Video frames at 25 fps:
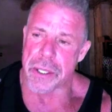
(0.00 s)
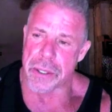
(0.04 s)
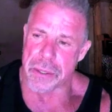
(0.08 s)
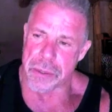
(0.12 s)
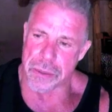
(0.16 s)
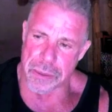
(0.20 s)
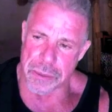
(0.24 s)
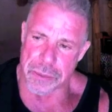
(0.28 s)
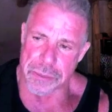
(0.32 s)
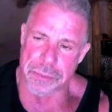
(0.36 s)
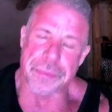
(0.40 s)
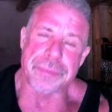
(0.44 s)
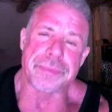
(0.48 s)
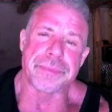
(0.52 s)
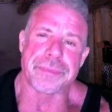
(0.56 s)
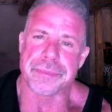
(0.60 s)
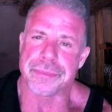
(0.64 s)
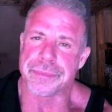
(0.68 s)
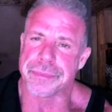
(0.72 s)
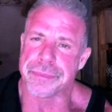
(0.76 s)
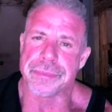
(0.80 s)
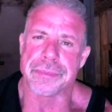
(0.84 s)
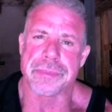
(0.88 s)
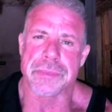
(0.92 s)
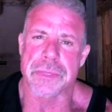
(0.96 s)

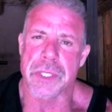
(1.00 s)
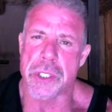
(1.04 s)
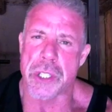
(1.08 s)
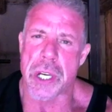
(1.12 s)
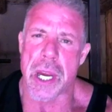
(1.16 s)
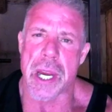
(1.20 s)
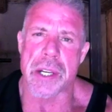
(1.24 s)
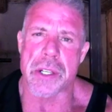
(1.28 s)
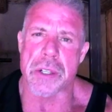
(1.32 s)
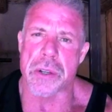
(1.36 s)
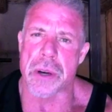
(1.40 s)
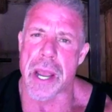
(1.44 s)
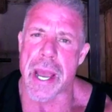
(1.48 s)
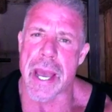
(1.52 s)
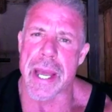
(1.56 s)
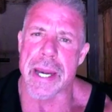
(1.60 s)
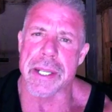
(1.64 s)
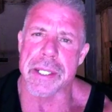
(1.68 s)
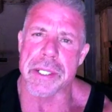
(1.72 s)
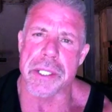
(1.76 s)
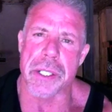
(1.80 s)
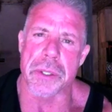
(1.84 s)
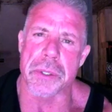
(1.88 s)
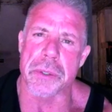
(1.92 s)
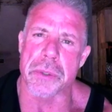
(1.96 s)
You change your
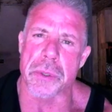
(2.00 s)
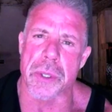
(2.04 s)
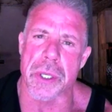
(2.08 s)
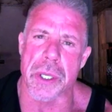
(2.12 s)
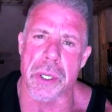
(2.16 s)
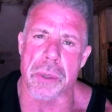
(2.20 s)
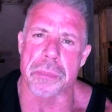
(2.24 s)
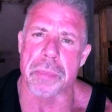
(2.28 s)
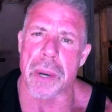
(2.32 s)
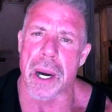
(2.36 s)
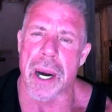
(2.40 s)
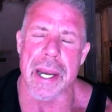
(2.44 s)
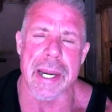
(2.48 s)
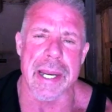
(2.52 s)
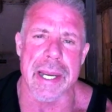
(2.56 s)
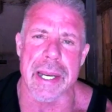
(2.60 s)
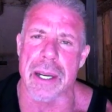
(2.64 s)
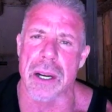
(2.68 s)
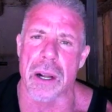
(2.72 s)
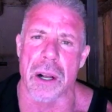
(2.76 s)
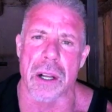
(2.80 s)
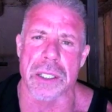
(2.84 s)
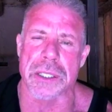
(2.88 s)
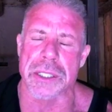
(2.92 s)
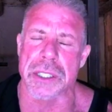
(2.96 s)
attitude through your body. It
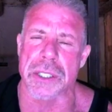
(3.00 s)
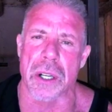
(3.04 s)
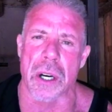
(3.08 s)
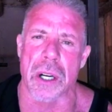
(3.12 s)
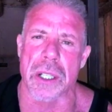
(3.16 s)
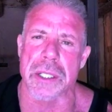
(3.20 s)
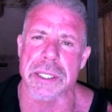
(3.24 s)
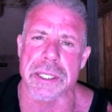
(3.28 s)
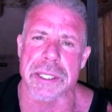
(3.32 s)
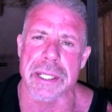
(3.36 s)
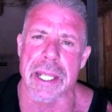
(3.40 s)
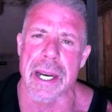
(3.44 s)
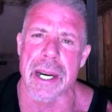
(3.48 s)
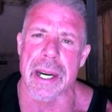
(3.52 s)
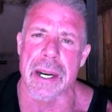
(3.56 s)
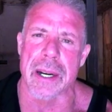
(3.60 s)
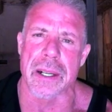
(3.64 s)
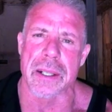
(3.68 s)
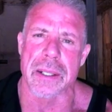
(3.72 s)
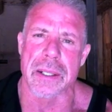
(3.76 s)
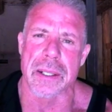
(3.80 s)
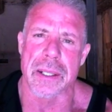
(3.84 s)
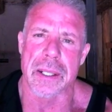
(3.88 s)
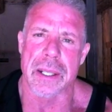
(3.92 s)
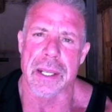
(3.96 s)
all starts there,
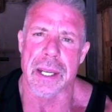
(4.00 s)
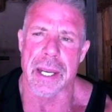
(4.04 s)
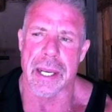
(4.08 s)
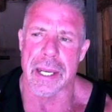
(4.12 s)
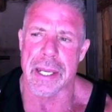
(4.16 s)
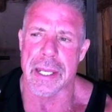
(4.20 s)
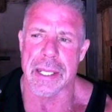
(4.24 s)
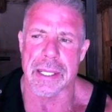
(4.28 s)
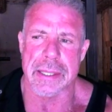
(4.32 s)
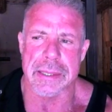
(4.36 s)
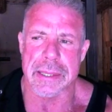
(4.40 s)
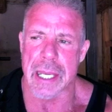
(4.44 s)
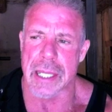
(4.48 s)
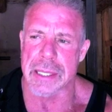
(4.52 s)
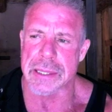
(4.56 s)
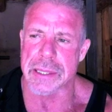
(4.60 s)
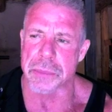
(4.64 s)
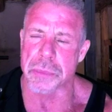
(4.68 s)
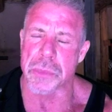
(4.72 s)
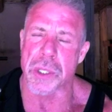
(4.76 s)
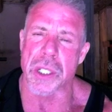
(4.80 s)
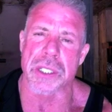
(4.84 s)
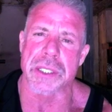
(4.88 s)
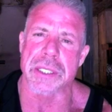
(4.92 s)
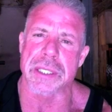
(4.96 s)
and he's got
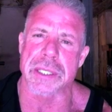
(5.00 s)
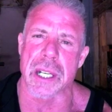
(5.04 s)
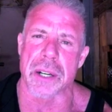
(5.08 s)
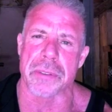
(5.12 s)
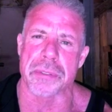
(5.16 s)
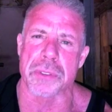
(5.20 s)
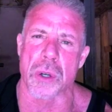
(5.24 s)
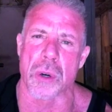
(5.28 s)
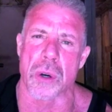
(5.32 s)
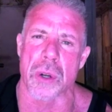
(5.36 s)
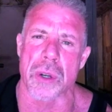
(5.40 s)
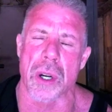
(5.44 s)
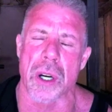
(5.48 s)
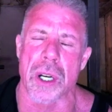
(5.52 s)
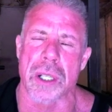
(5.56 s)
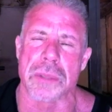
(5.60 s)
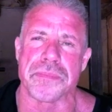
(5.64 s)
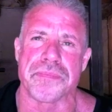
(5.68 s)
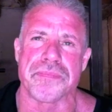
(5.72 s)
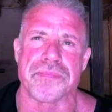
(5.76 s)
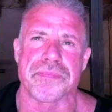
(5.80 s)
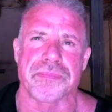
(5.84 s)
some good stuff going on.